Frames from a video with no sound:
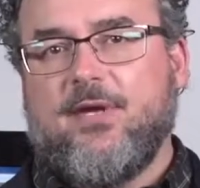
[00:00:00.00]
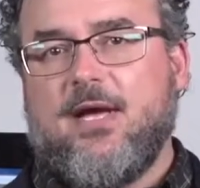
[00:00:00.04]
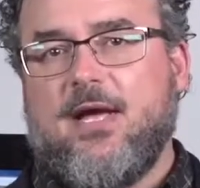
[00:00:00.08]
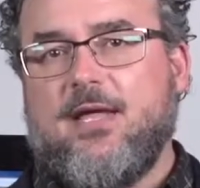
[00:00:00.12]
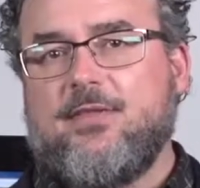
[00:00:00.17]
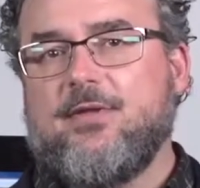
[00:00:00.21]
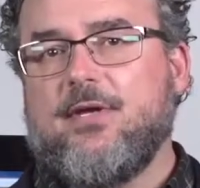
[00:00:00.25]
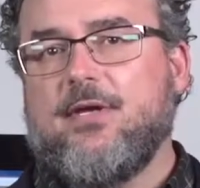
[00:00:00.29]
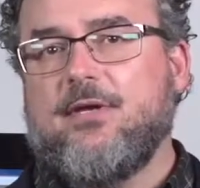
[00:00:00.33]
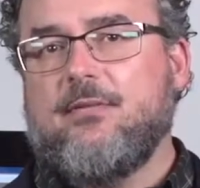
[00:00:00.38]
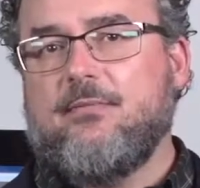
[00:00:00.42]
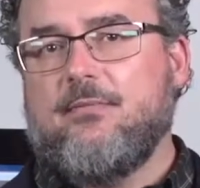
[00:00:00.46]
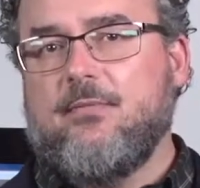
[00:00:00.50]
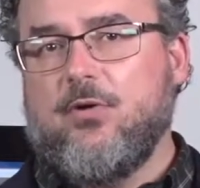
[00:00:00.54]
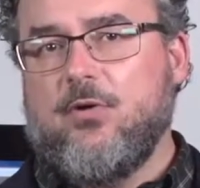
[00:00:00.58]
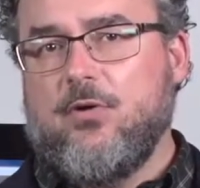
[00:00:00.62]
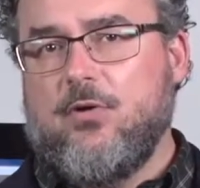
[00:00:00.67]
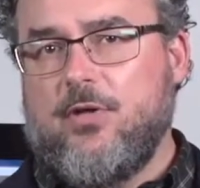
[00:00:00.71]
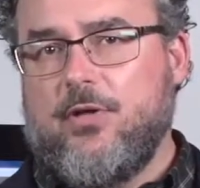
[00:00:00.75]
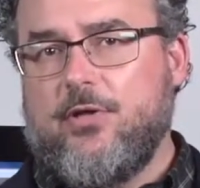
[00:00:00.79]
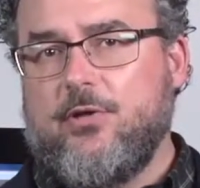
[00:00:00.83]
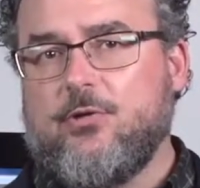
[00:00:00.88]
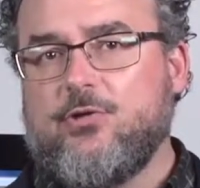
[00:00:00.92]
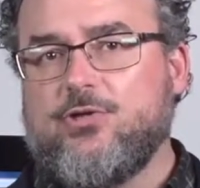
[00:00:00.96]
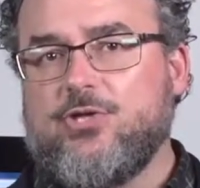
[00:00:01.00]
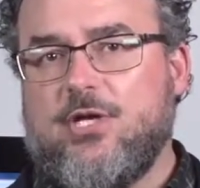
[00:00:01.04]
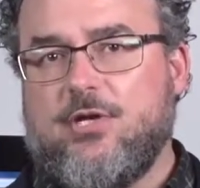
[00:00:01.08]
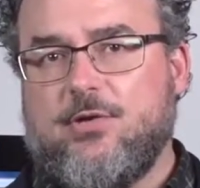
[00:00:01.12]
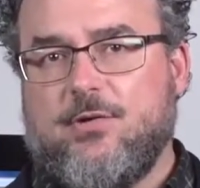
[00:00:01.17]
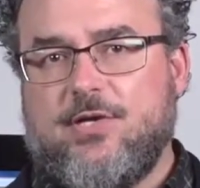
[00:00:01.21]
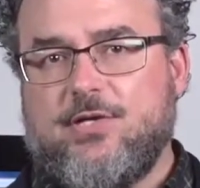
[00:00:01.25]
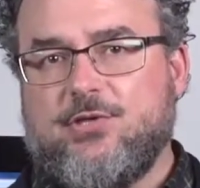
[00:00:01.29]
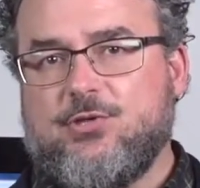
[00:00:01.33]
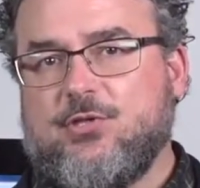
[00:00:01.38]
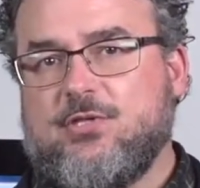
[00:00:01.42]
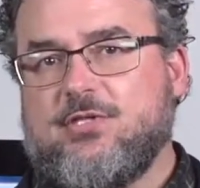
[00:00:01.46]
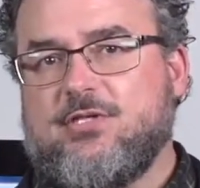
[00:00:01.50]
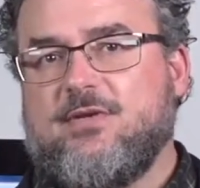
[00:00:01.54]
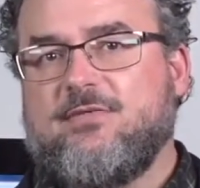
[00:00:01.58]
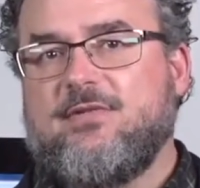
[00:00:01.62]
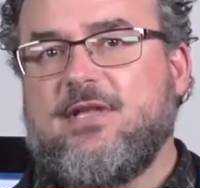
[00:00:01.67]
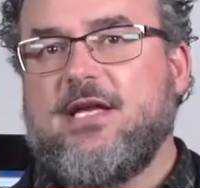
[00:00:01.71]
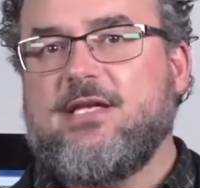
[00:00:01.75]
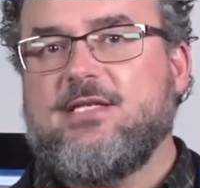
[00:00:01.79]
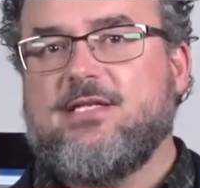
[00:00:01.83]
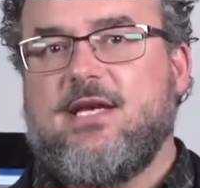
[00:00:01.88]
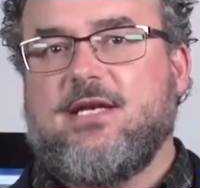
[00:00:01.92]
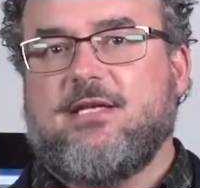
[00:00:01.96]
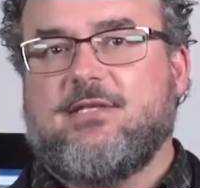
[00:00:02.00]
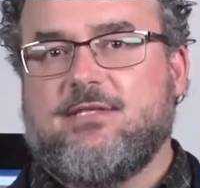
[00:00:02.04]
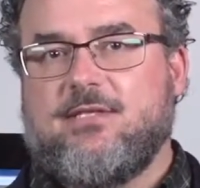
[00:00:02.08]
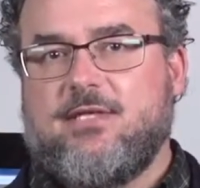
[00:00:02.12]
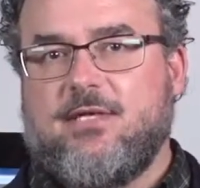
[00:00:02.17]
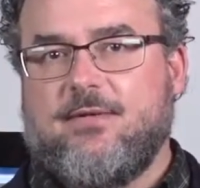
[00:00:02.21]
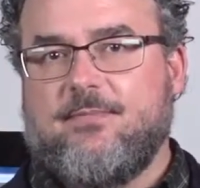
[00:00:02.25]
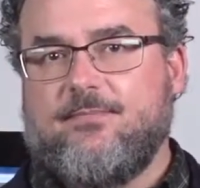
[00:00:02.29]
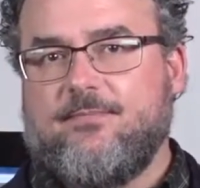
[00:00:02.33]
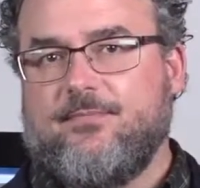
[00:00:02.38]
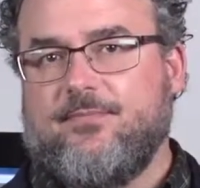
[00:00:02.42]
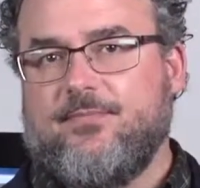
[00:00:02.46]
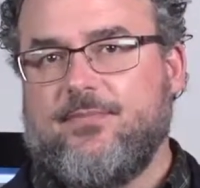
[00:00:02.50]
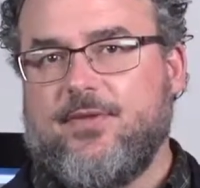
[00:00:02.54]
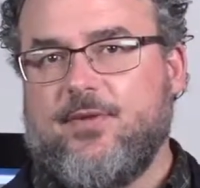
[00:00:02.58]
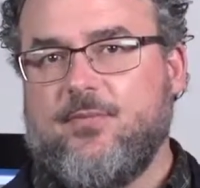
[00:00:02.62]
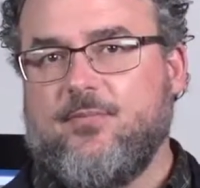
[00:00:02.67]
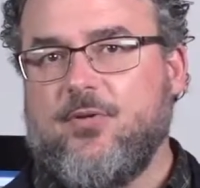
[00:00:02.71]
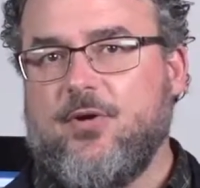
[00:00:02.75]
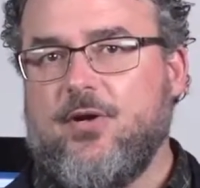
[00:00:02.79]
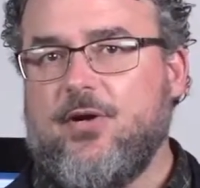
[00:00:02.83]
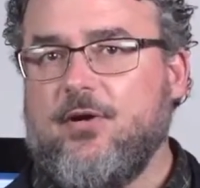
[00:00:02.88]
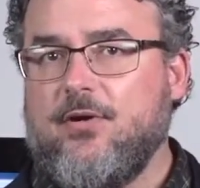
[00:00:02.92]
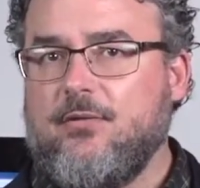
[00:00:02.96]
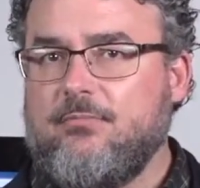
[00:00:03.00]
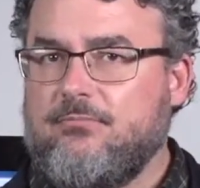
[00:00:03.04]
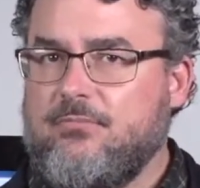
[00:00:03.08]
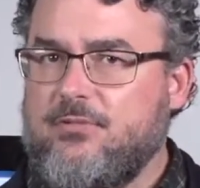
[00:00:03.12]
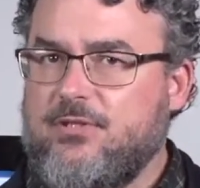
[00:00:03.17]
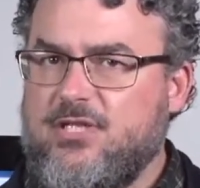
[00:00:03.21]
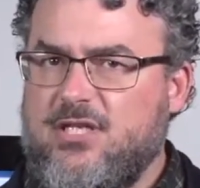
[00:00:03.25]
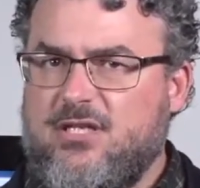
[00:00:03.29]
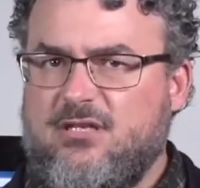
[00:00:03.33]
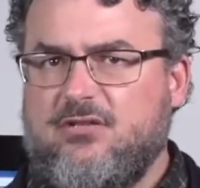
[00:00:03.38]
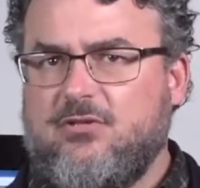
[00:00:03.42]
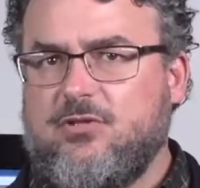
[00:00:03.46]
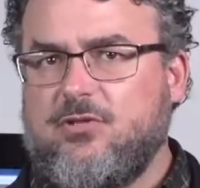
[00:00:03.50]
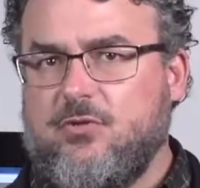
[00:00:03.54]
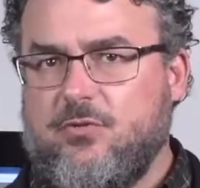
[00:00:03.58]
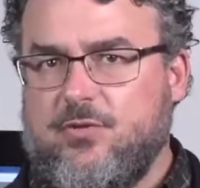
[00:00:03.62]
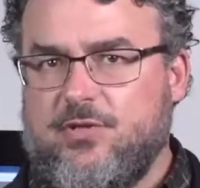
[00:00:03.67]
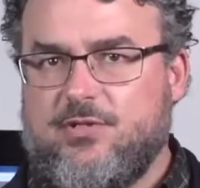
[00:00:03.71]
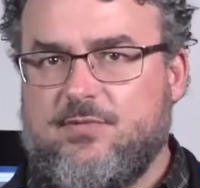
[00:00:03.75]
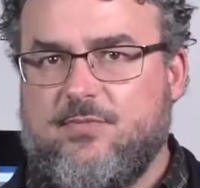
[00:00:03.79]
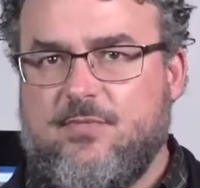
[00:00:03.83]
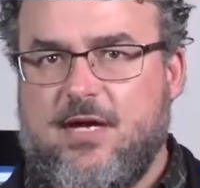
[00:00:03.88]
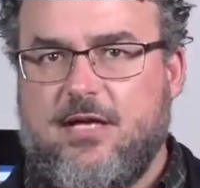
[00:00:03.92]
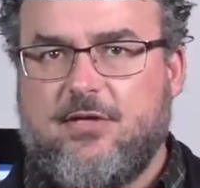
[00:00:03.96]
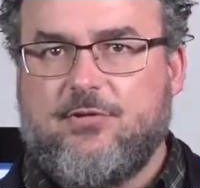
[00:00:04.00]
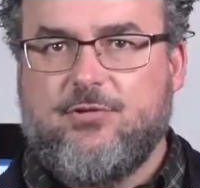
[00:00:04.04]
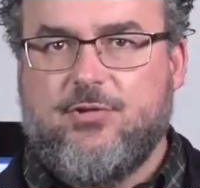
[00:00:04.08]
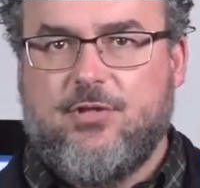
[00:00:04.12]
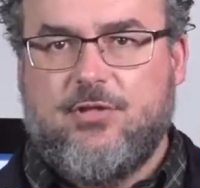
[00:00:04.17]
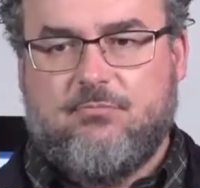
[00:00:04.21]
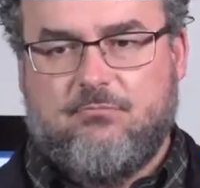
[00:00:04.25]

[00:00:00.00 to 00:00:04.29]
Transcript: On the earlier generations of latex, the printer didn't do as much.